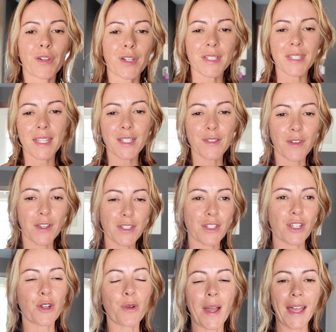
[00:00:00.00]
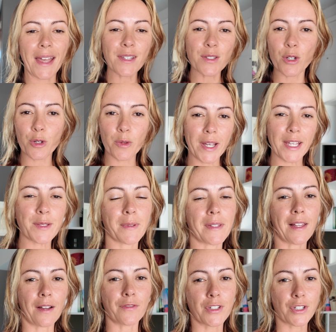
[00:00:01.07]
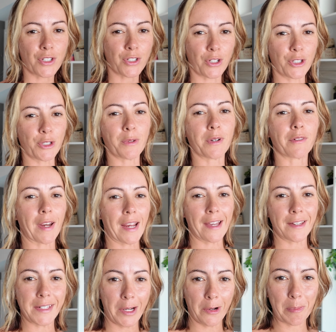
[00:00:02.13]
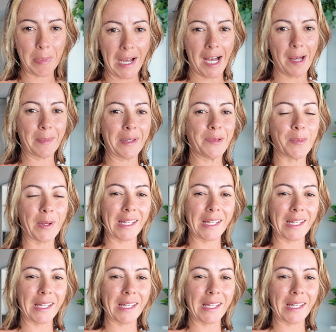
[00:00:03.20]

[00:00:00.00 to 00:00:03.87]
First things first though, as always, we love to show you around our apartment.